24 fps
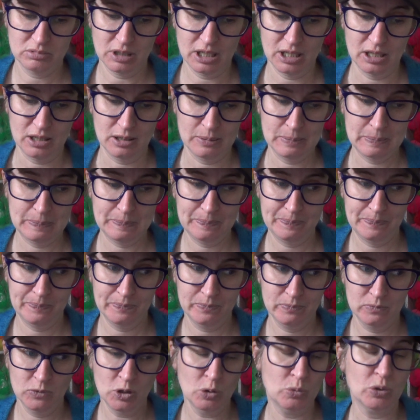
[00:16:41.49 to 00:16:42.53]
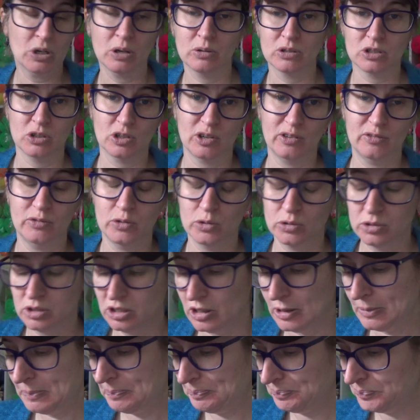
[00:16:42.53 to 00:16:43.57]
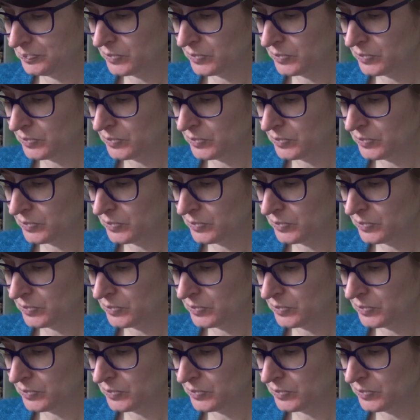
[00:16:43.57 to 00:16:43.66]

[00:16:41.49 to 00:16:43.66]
not what I was looking for. So